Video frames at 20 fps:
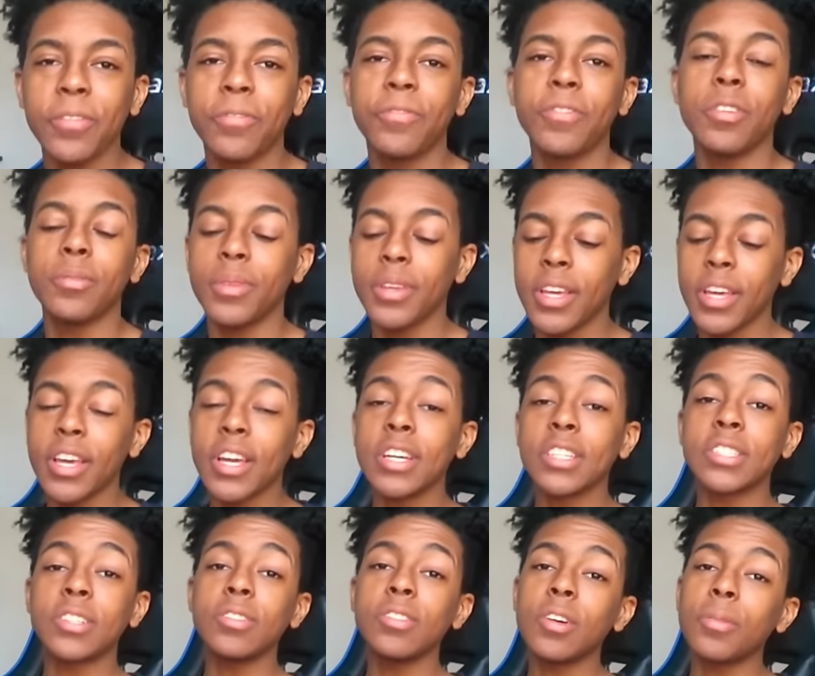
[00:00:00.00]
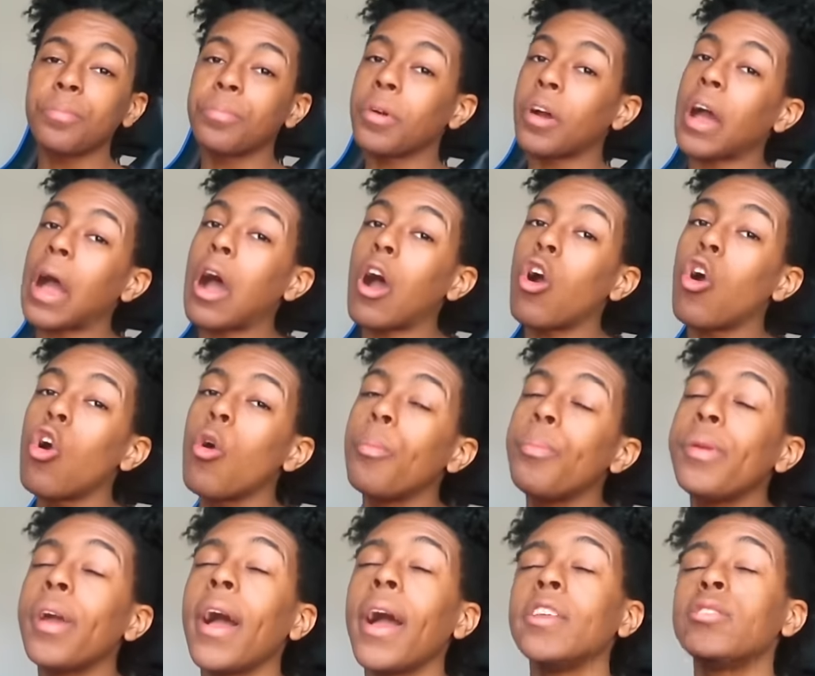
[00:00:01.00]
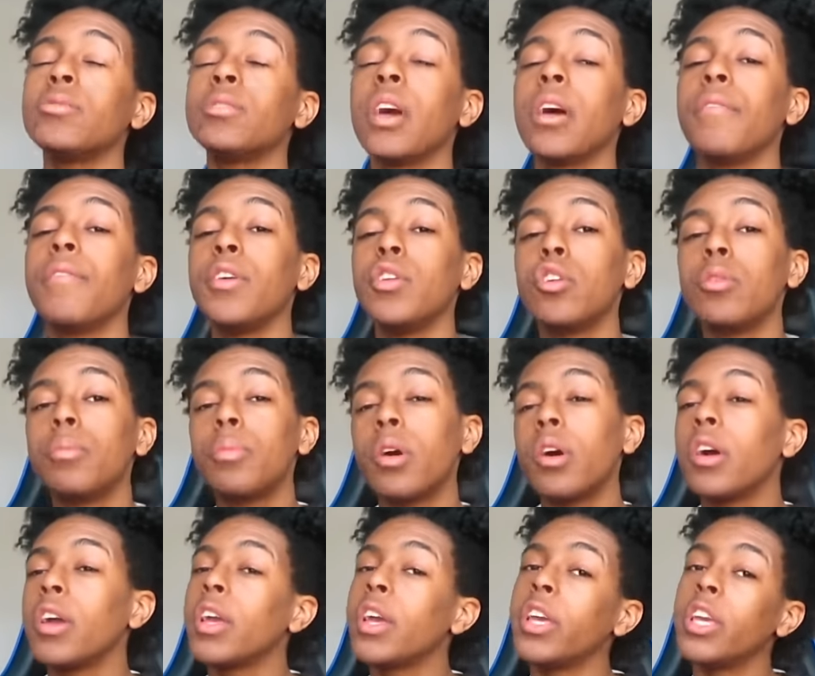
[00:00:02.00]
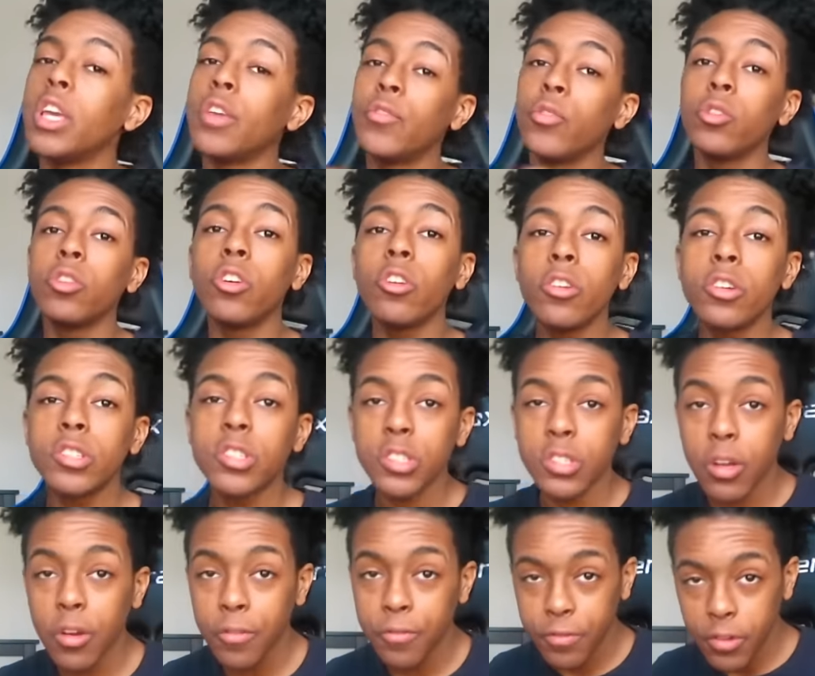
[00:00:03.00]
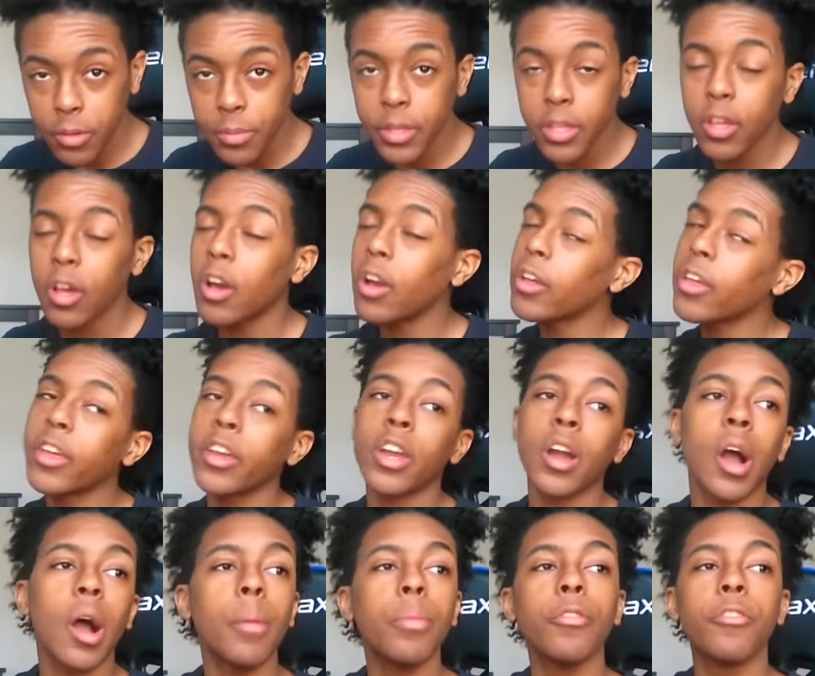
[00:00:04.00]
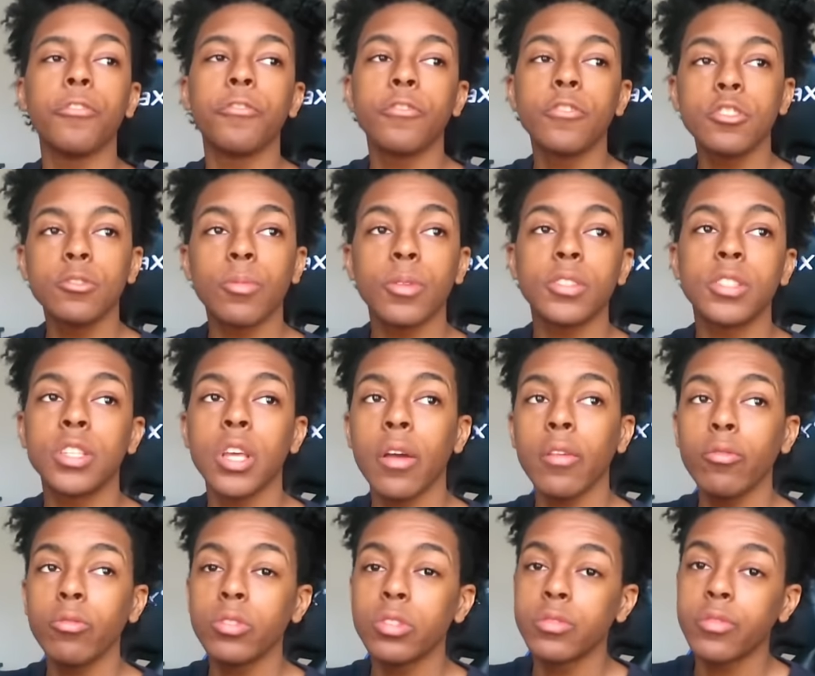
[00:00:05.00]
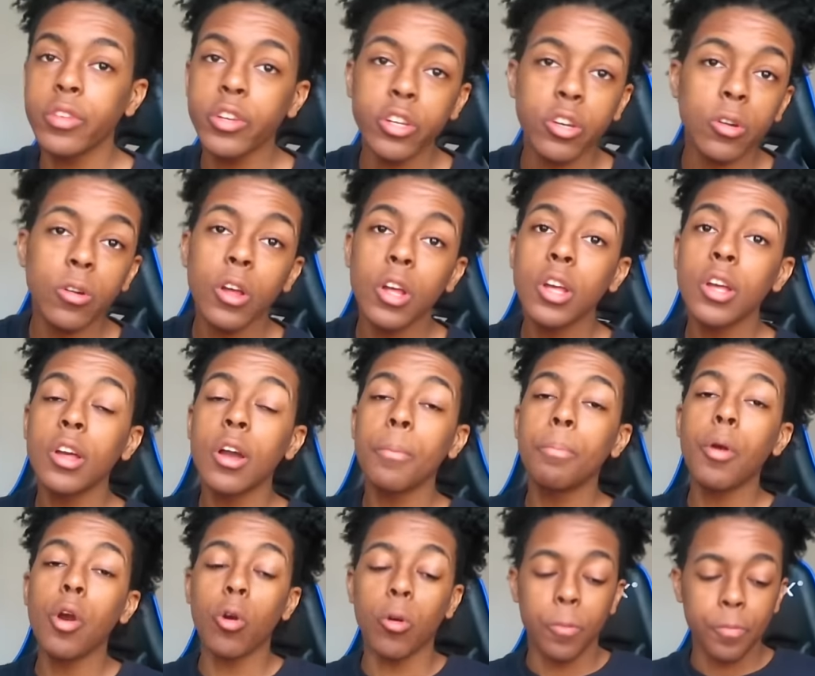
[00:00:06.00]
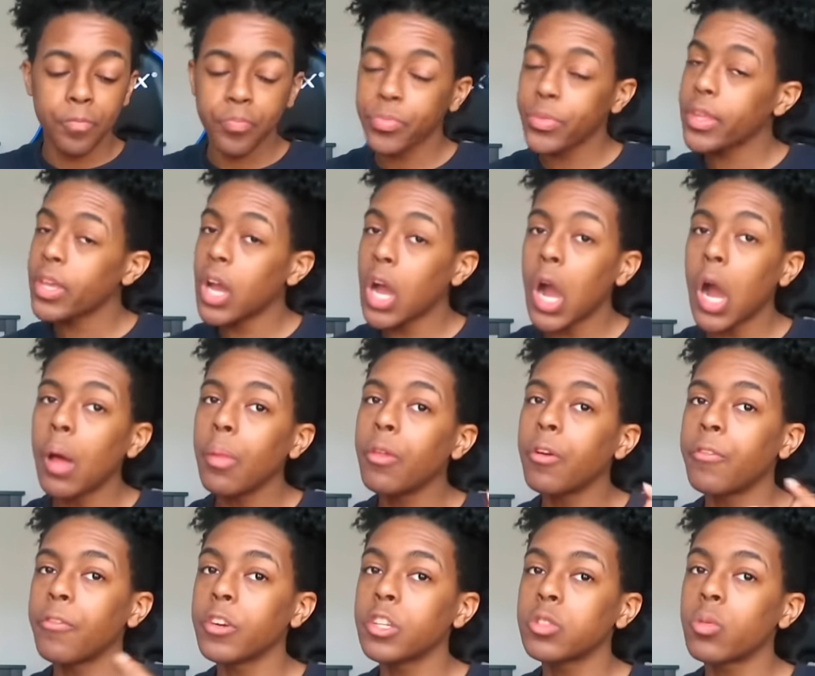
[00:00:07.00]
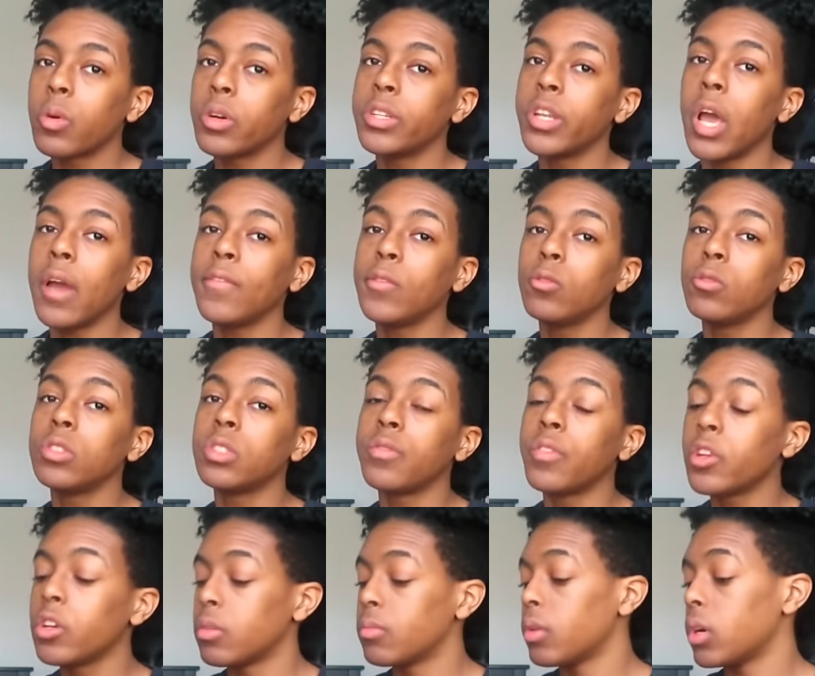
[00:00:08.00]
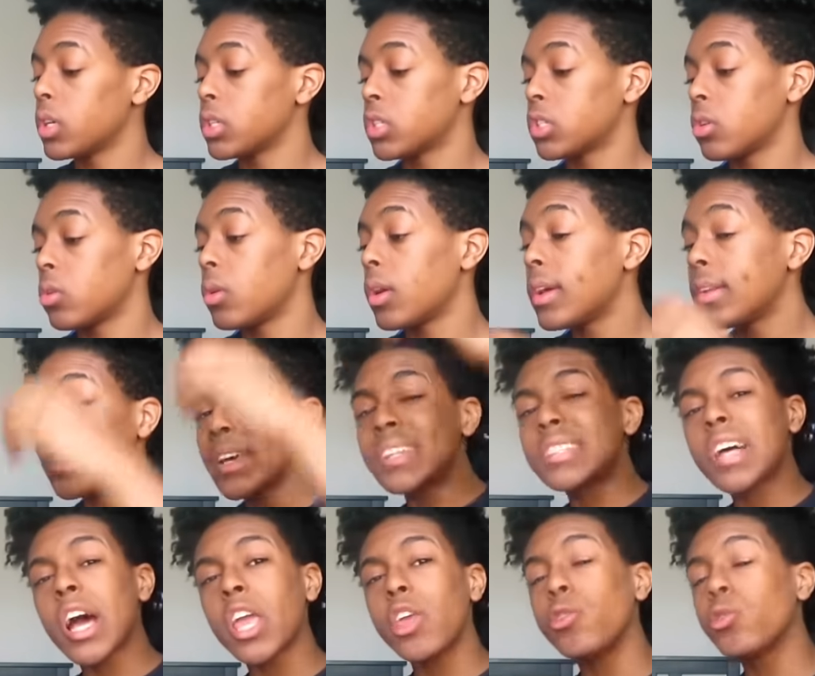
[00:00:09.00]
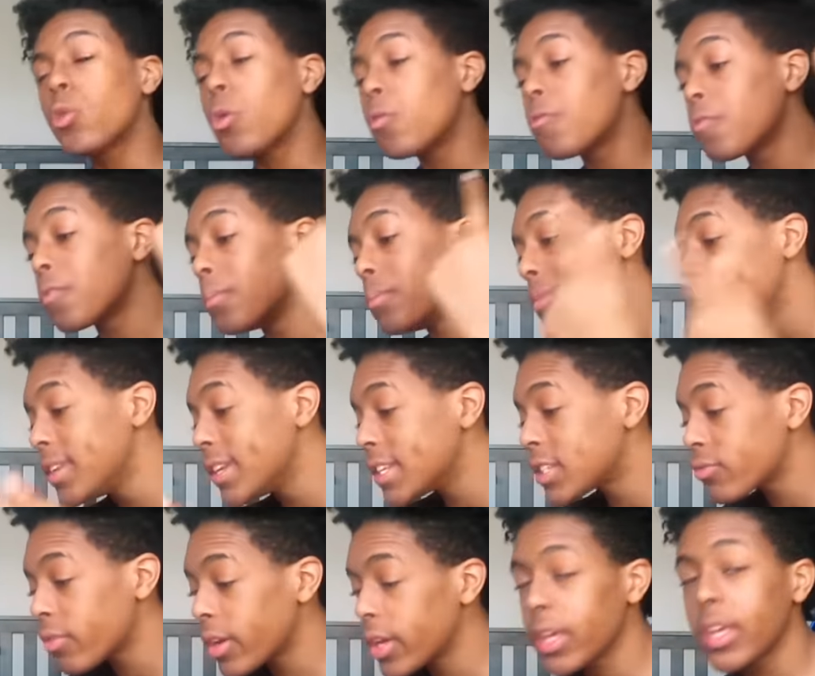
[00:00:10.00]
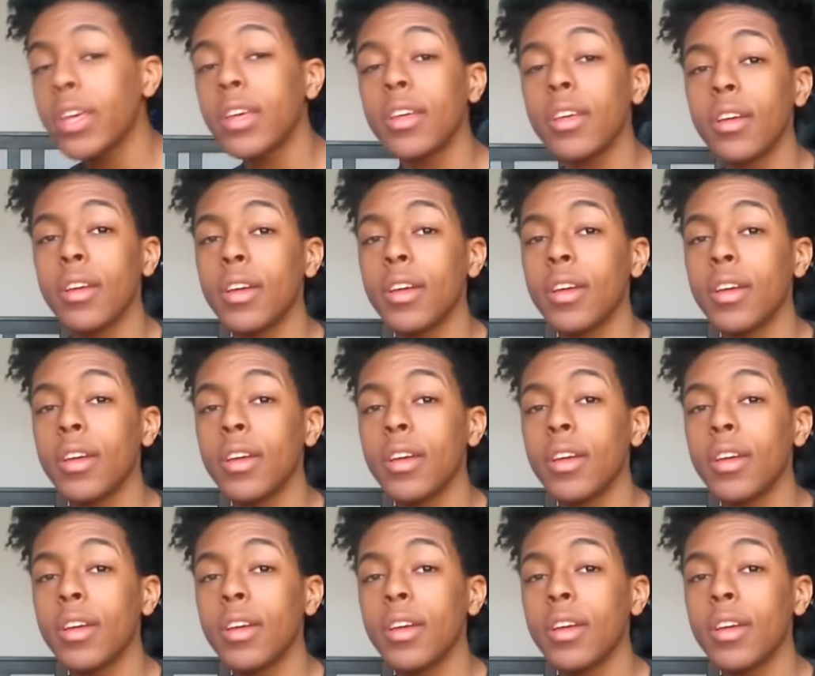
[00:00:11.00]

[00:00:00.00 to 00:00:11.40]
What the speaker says: you feel me? So look, bro, I hope y'all enjoyed that video, bro. If you learned something from it, again, I'm the first one to ever do this video. Bro, I'm the first one to ever do this video, bro. So that's how you go from this right here